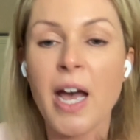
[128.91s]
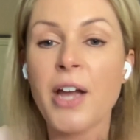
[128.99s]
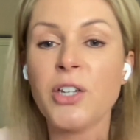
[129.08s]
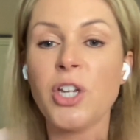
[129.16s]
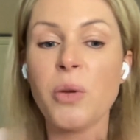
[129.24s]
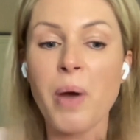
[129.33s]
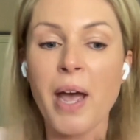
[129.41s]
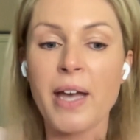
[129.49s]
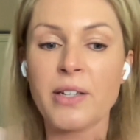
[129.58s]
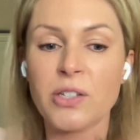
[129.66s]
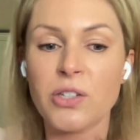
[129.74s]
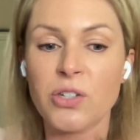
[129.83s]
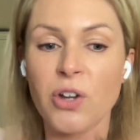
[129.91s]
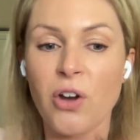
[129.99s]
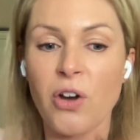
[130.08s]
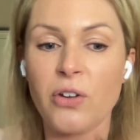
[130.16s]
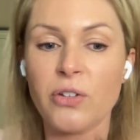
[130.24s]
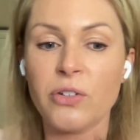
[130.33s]
I knew I had to
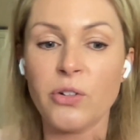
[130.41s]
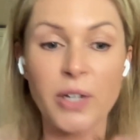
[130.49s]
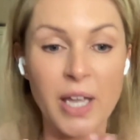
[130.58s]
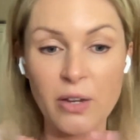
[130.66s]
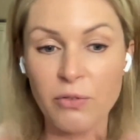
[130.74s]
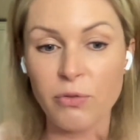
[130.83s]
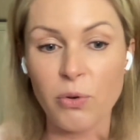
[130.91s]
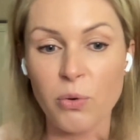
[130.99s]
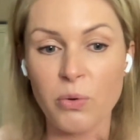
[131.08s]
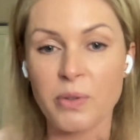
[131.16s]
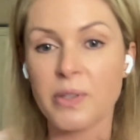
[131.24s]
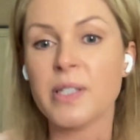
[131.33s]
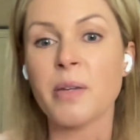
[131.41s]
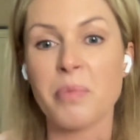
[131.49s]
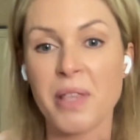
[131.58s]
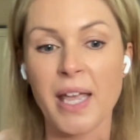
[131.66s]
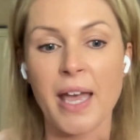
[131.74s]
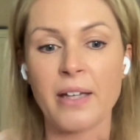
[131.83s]
start looking for
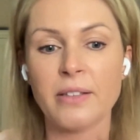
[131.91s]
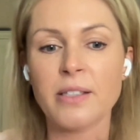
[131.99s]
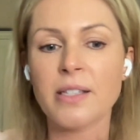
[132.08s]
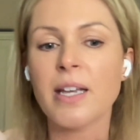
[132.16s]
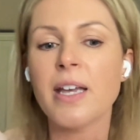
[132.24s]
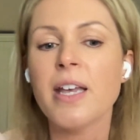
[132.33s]
something else.